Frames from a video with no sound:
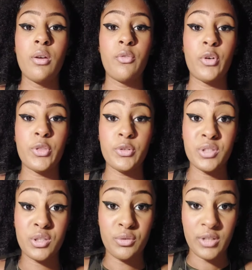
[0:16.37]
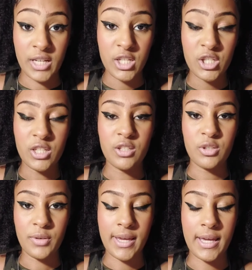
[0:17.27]
for those donations,
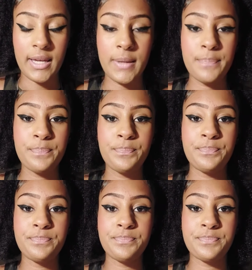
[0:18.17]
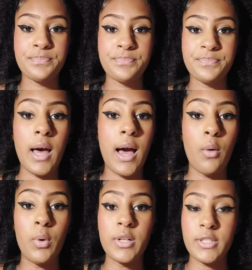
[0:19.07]
okay? I
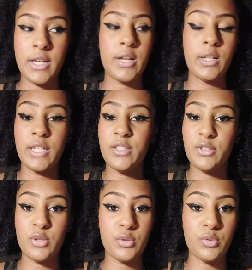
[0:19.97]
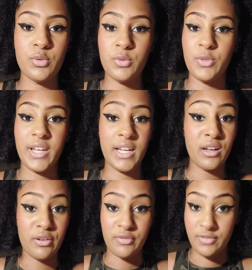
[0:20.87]
want to stay here at least to the
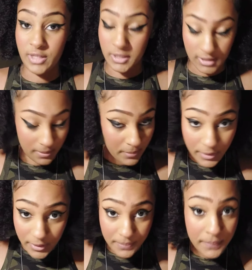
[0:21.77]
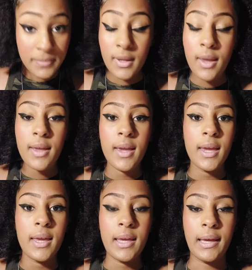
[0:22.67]
end of December,
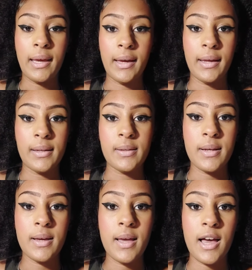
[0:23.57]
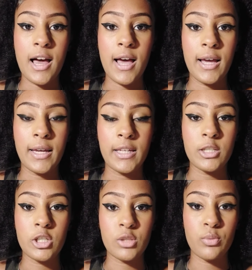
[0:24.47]
and
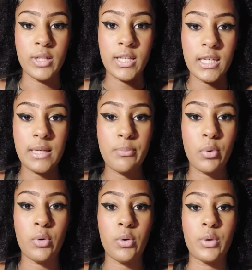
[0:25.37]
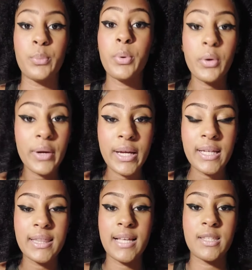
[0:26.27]
I just want to keep on
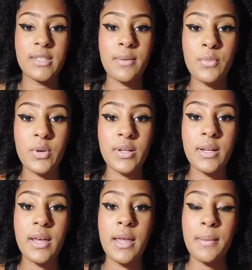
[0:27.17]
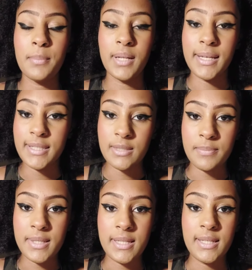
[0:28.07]
praying that someone bless
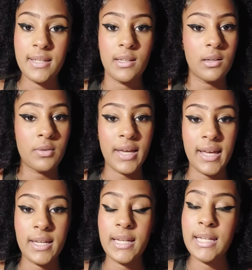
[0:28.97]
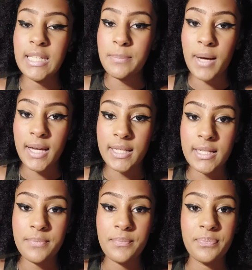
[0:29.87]
me, okay?
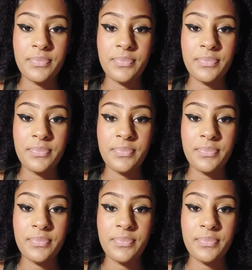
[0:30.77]
Anybody